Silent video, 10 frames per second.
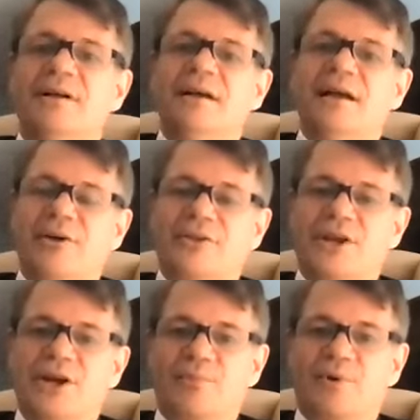
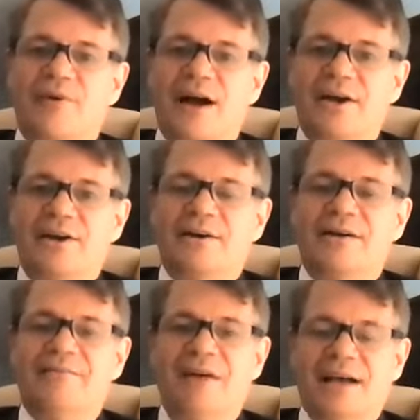healthcare provider
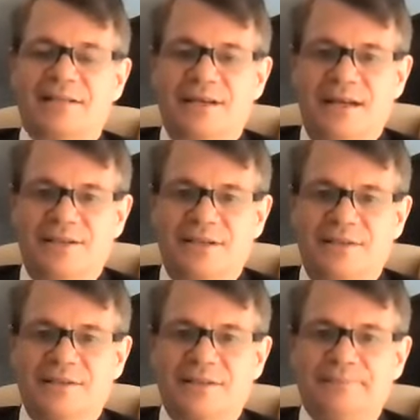
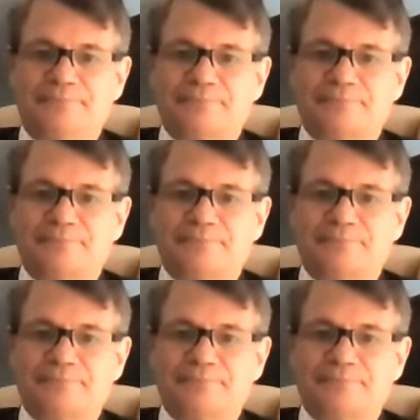vaccinations,